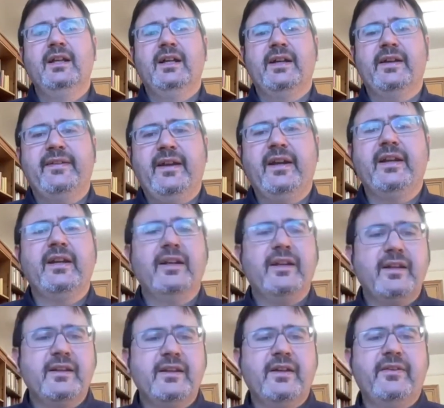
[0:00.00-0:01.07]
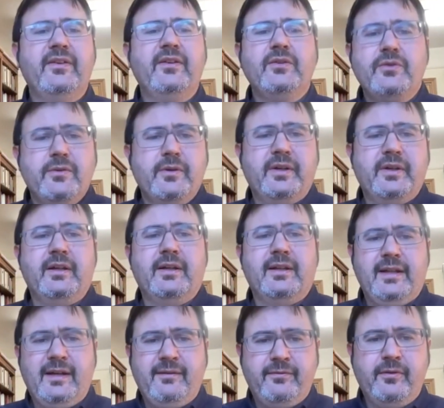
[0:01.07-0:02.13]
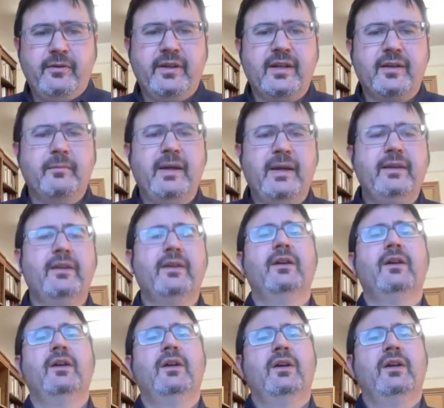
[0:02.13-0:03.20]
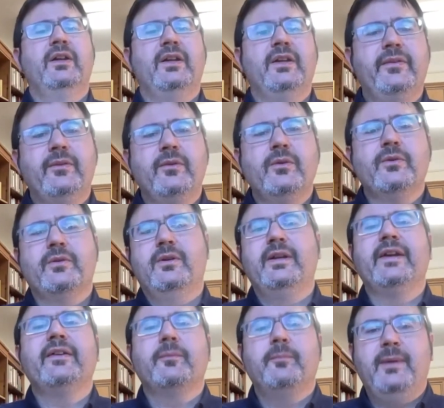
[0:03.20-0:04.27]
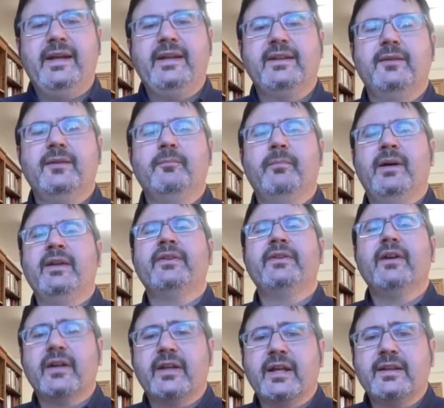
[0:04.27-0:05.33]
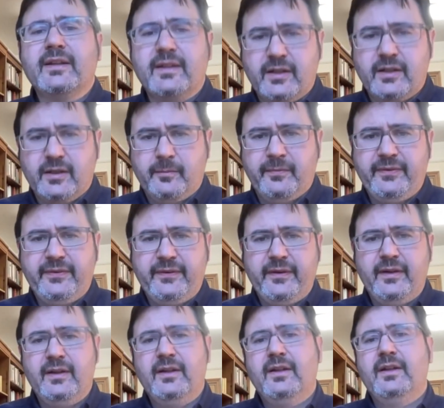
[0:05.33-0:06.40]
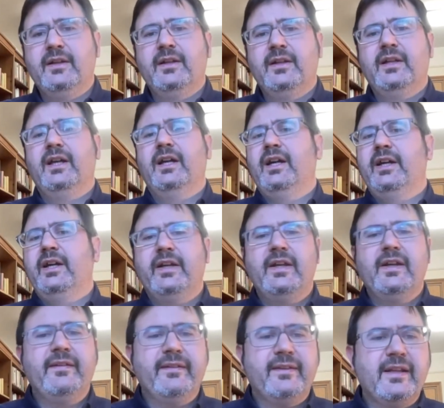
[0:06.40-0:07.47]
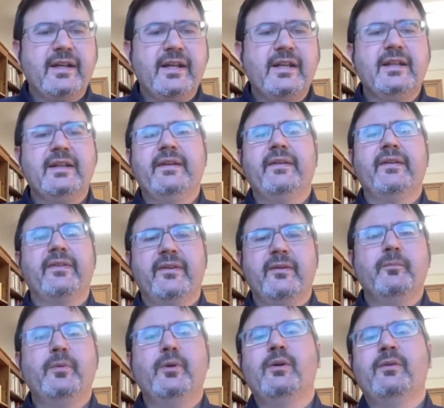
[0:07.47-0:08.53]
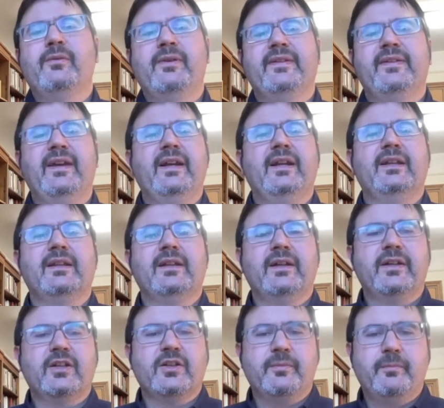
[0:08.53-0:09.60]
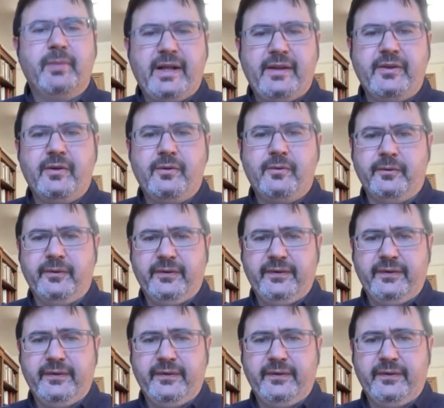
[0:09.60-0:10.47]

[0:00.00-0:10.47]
Azeri readers' enduring love for Hikmet is usually explained in pan-Turkic terms. He's treated as a symbol of Azeri-Turkish brotherhood.